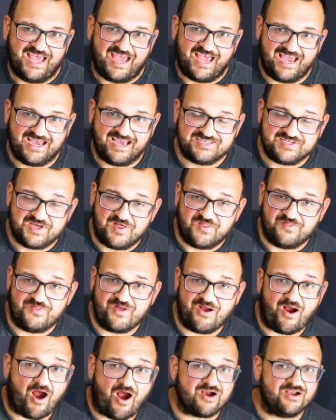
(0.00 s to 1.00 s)
And
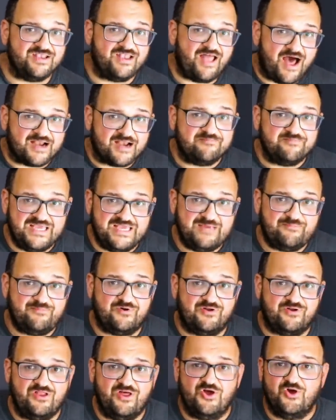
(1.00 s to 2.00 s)
there are a lot of
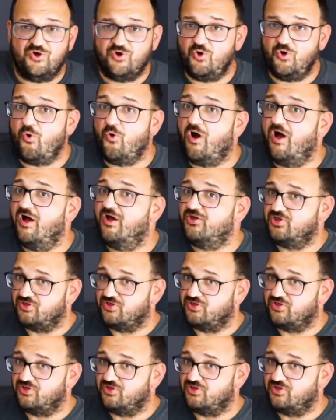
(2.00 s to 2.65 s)
people who